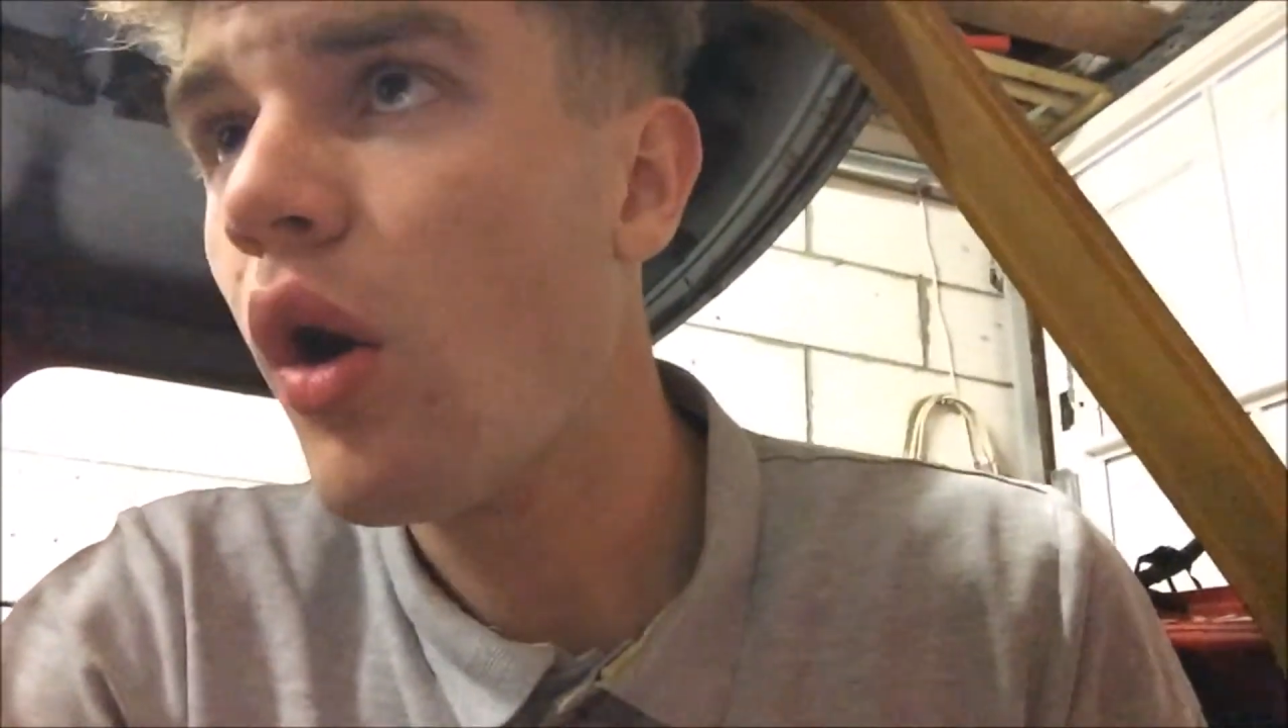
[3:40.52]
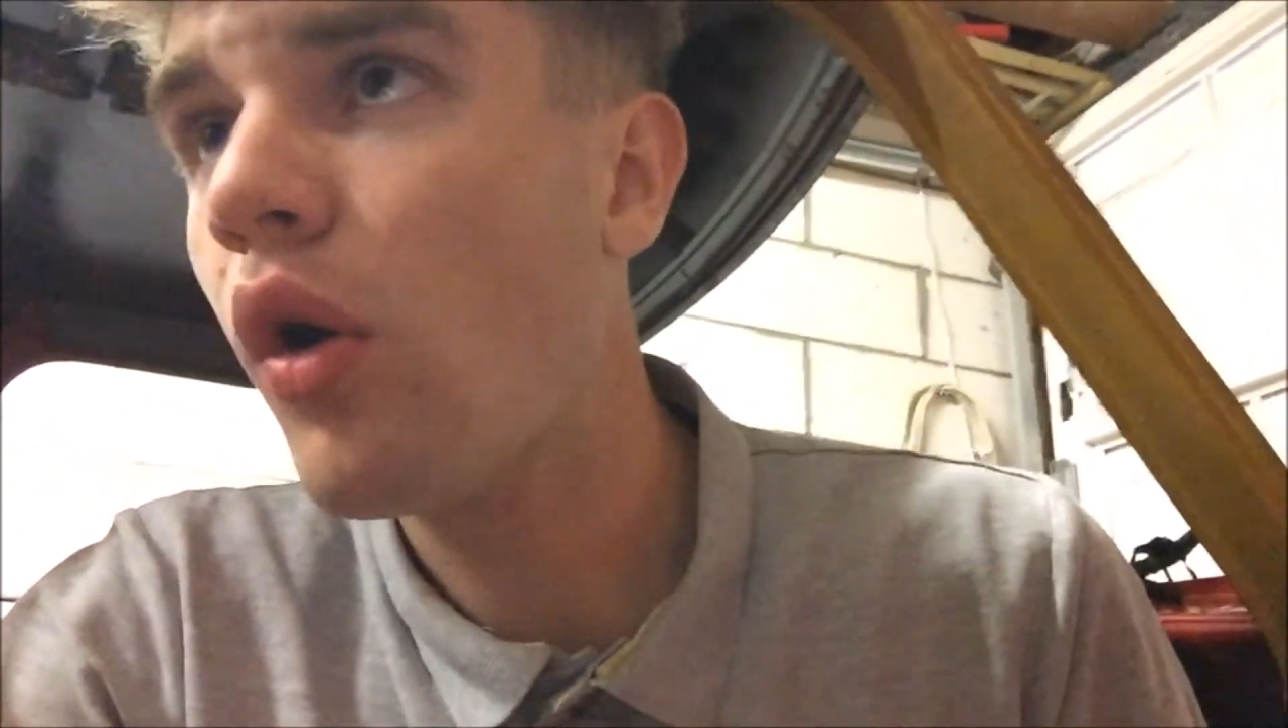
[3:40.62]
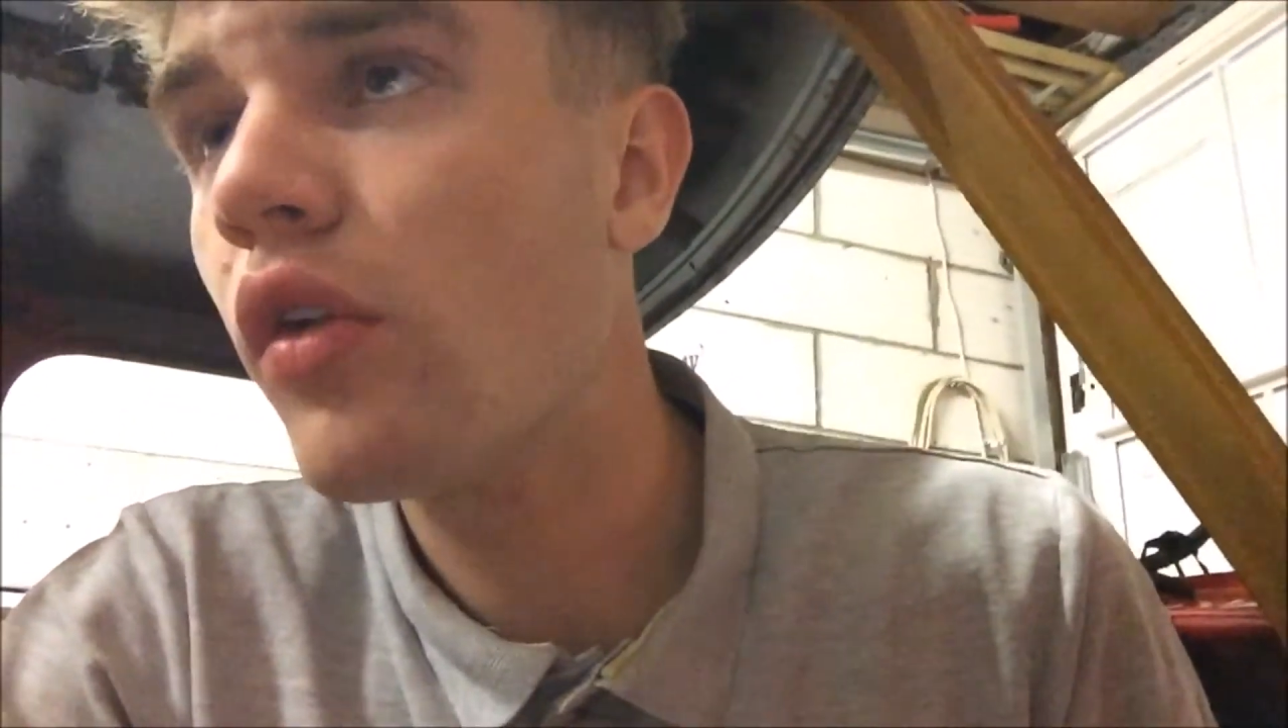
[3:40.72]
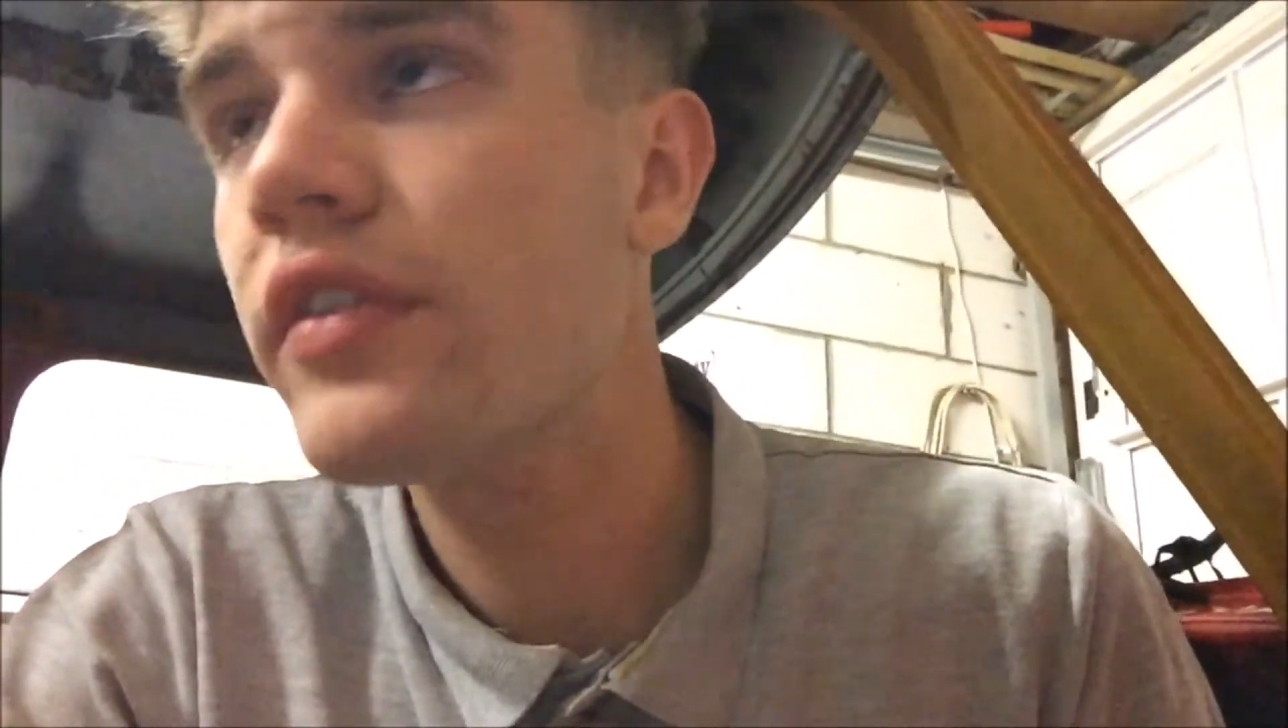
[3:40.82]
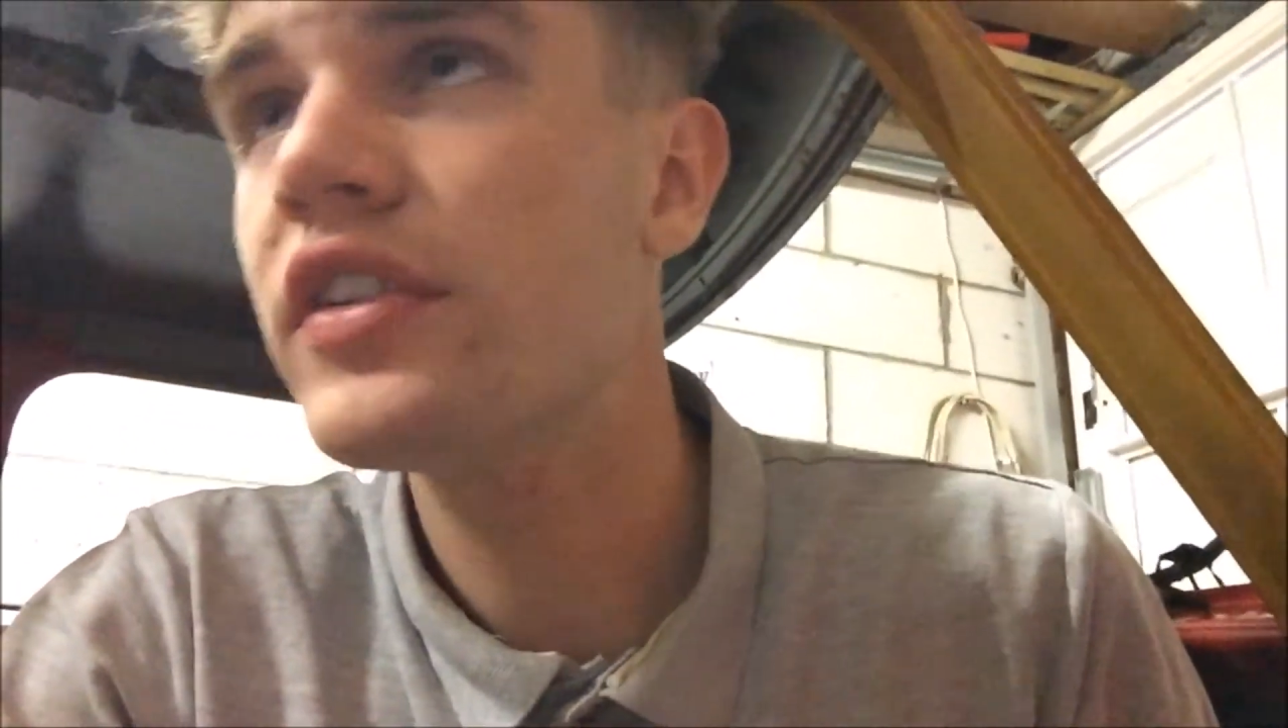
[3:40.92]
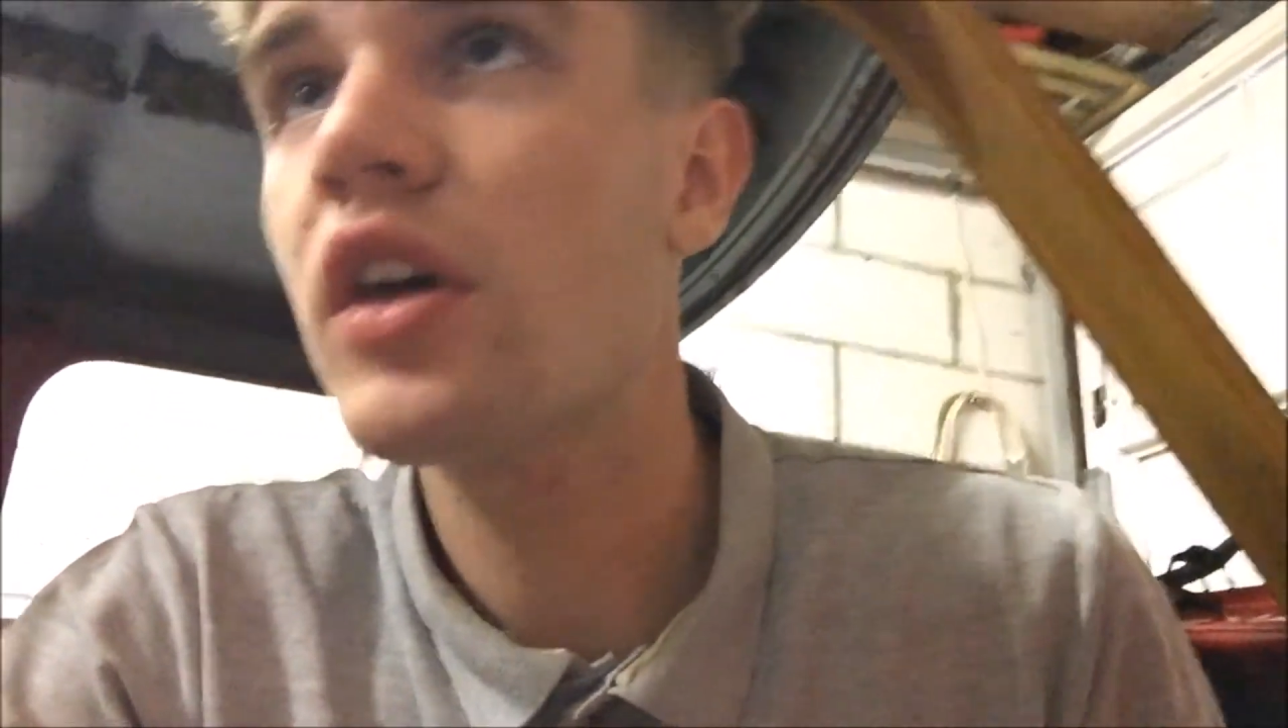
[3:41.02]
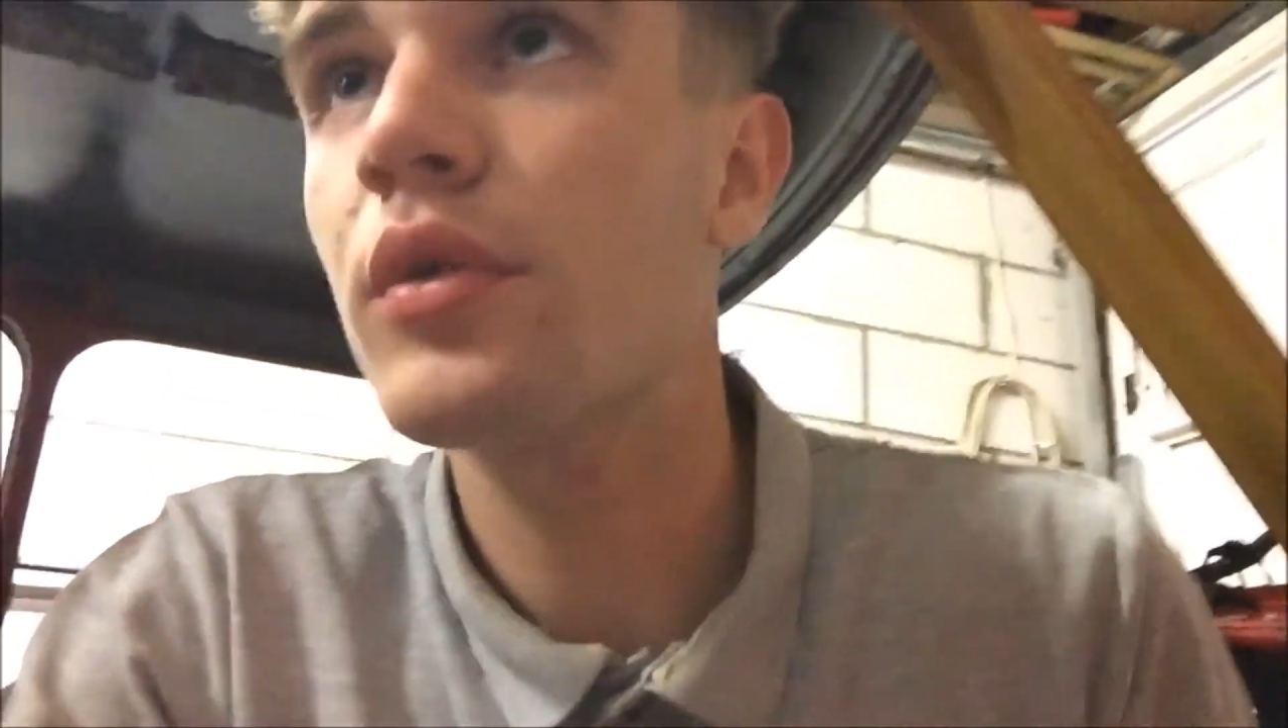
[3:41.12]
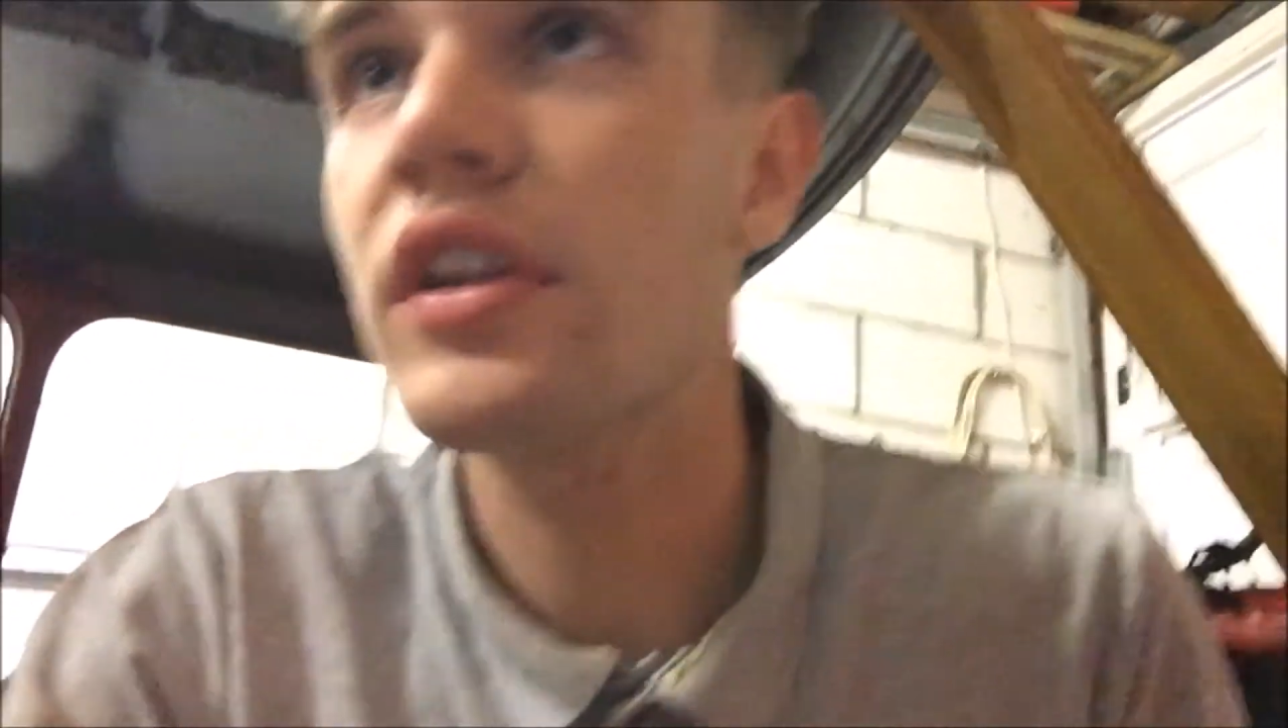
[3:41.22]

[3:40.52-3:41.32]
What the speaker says: Or if you don't